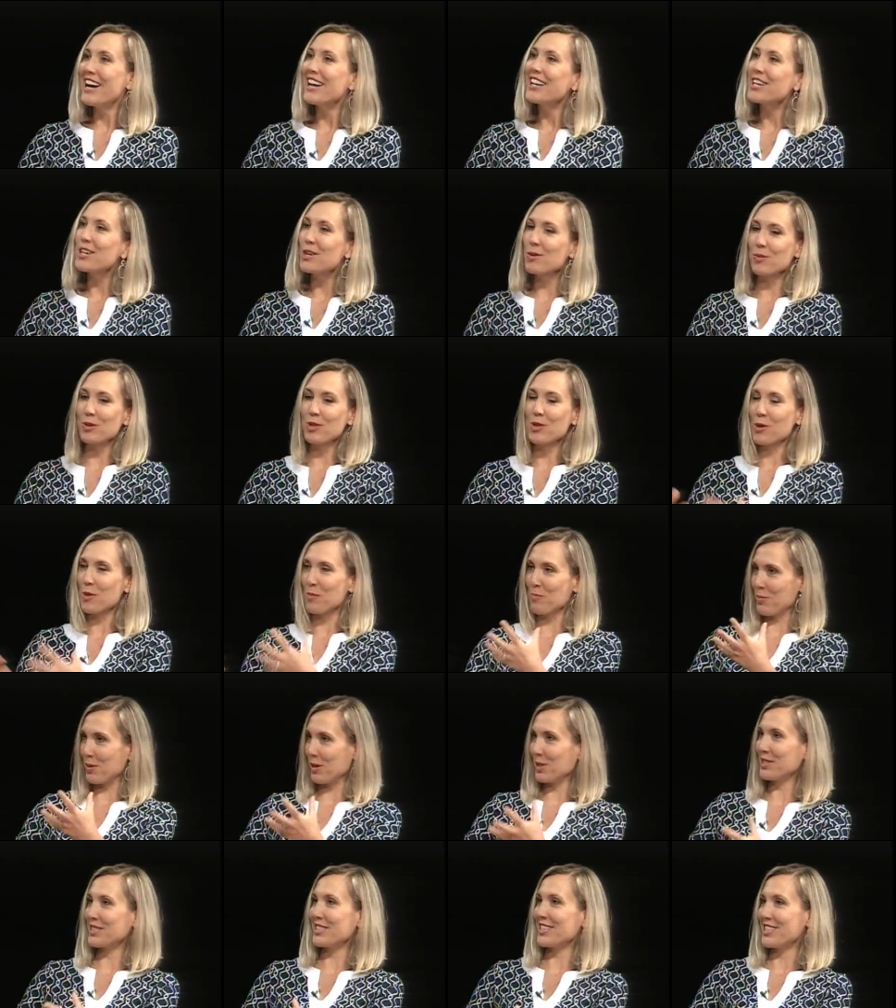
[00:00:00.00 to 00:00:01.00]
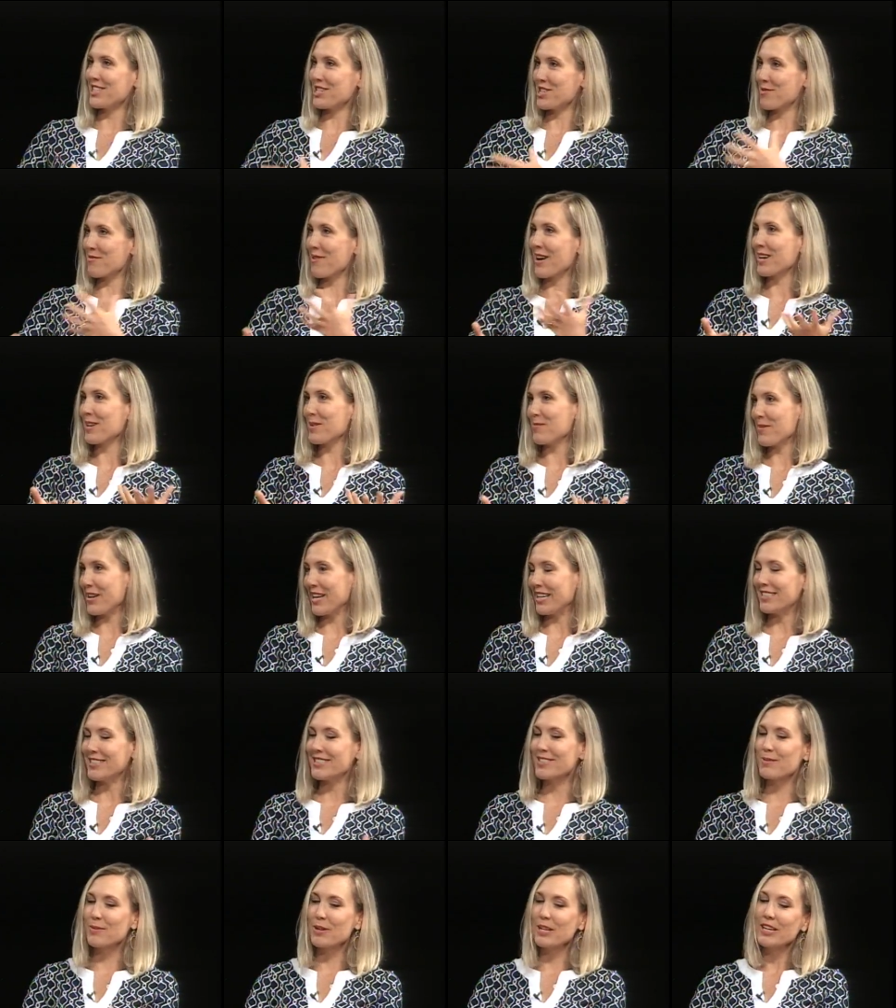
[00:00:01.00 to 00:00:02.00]
With her books that she
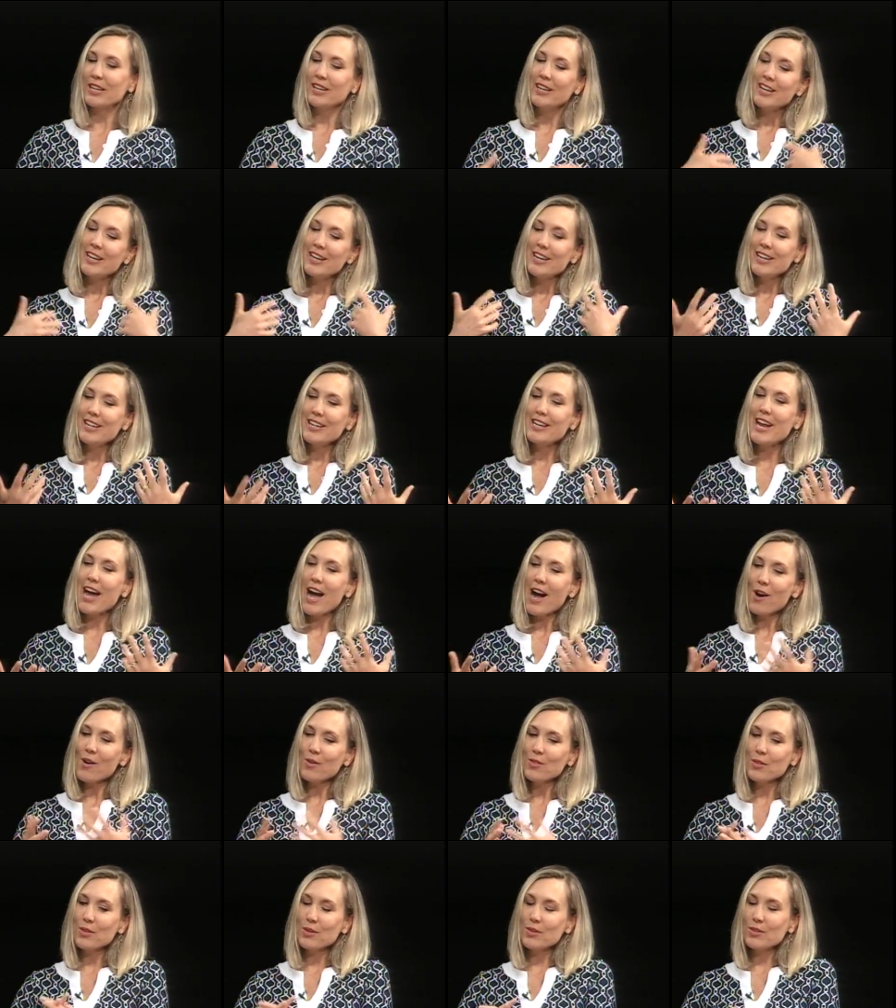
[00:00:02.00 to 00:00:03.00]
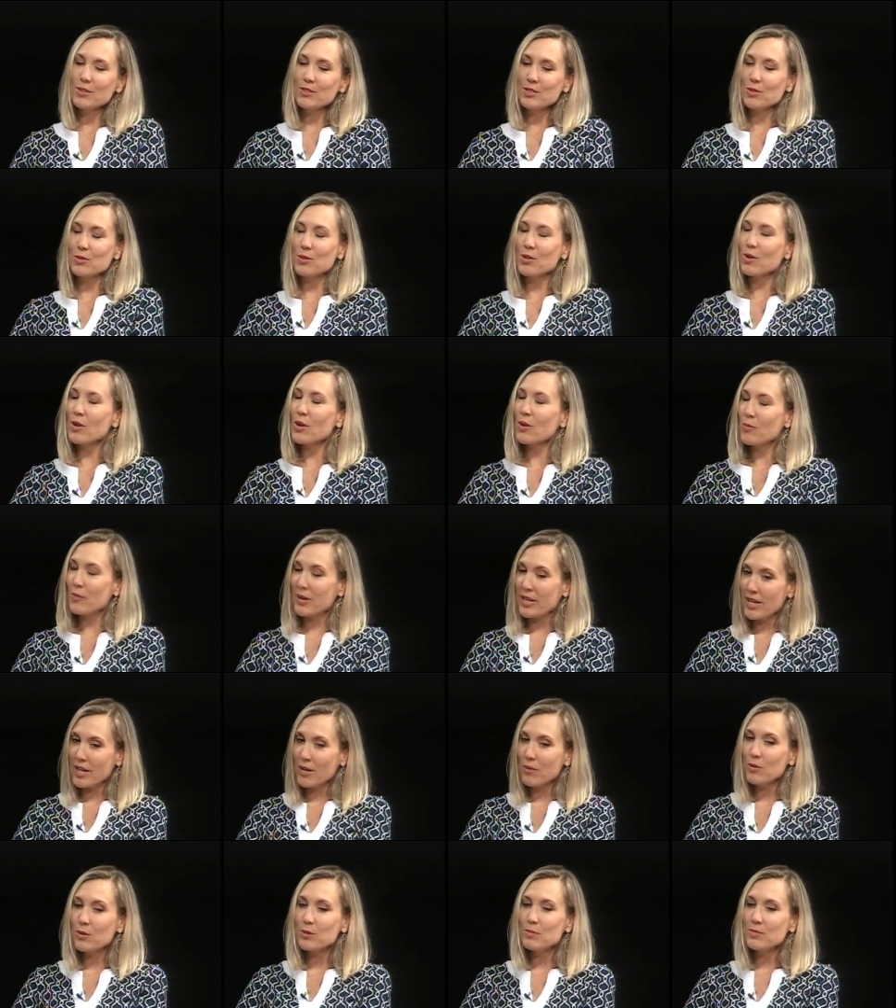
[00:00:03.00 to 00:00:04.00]
recommends. But now, so there are
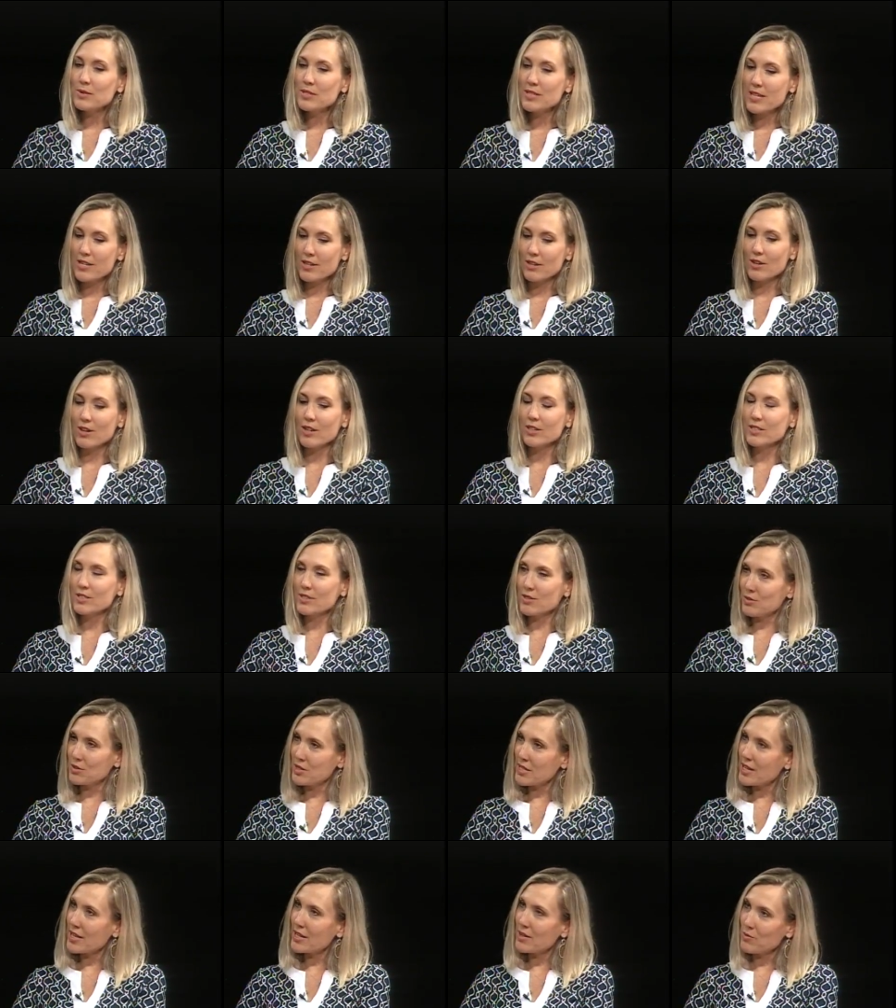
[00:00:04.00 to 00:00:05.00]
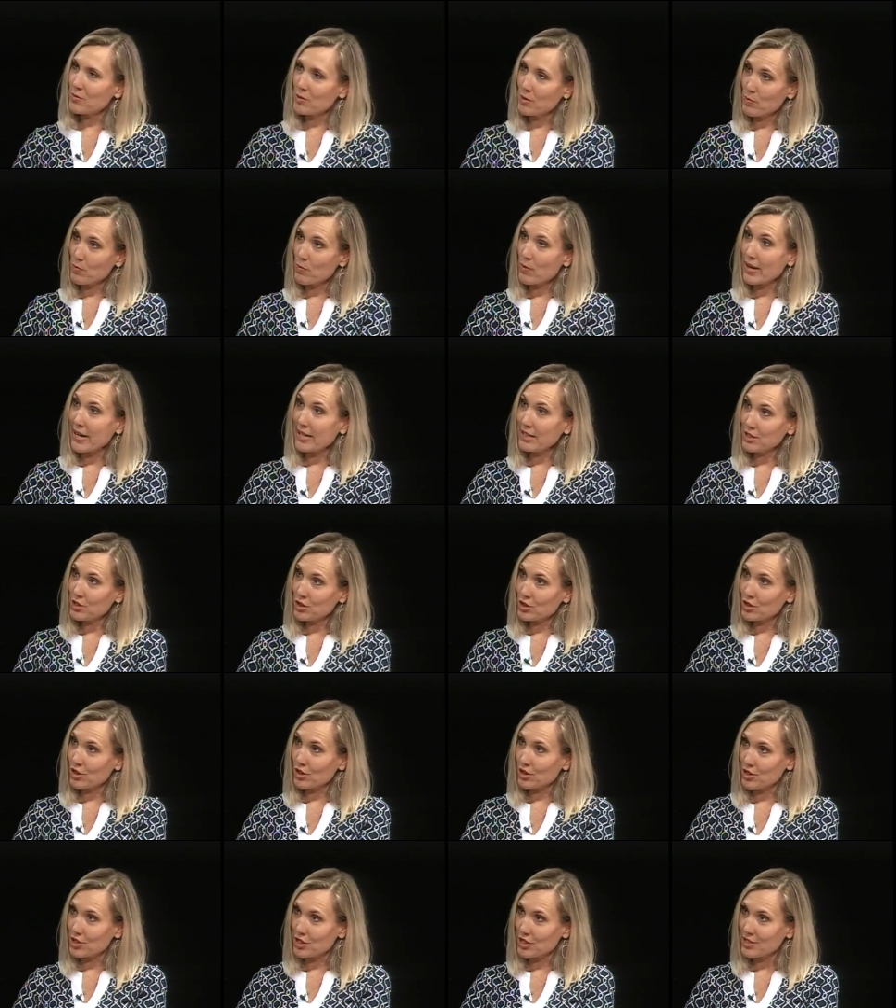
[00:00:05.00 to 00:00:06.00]
reading rooms that are associated with branch
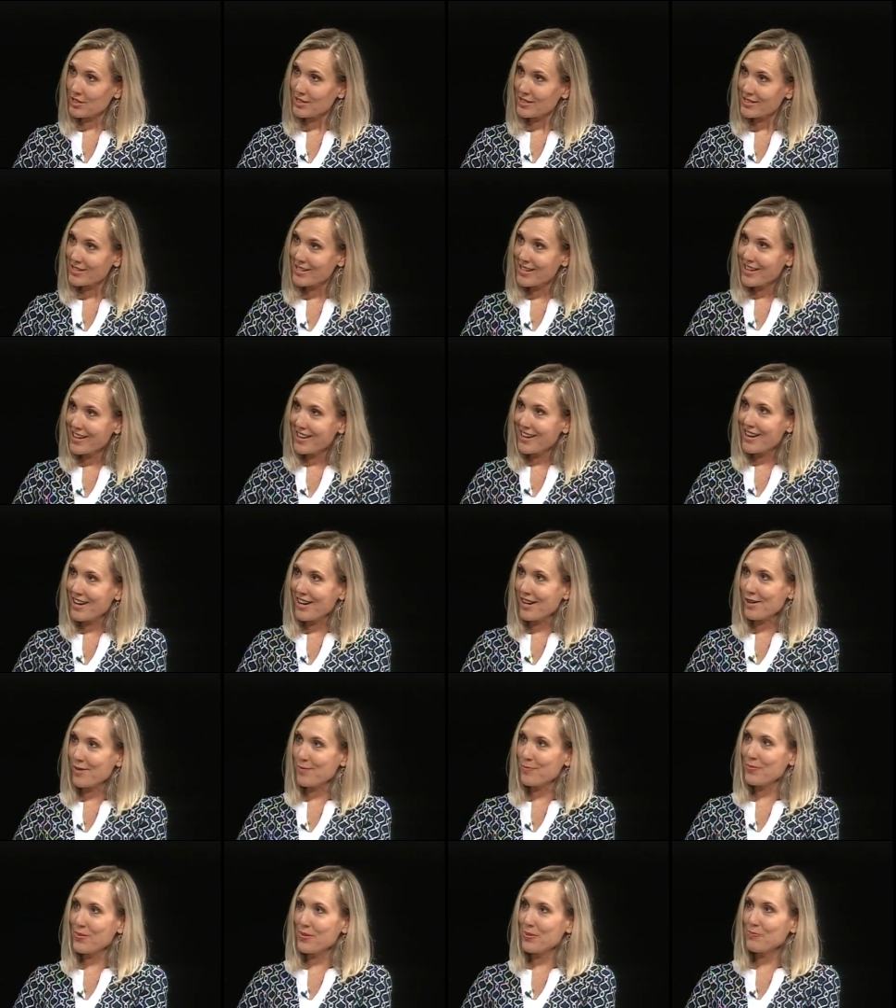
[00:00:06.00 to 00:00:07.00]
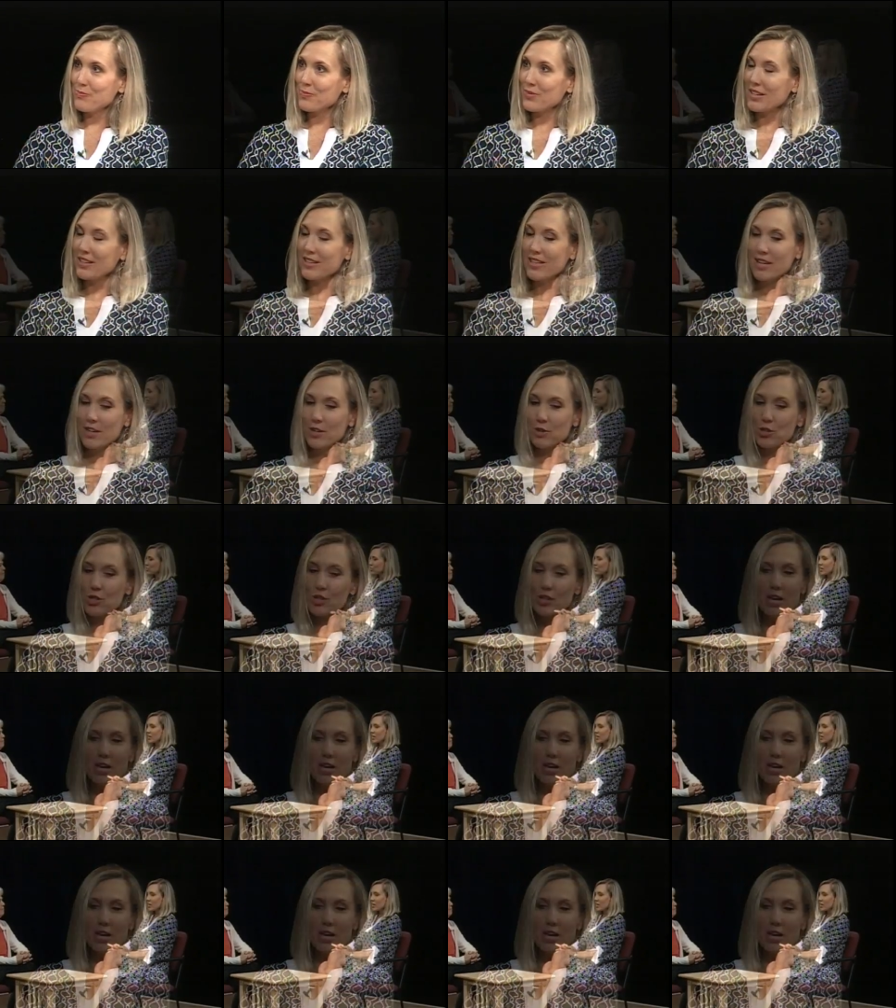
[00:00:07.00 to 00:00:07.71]
churches. They usually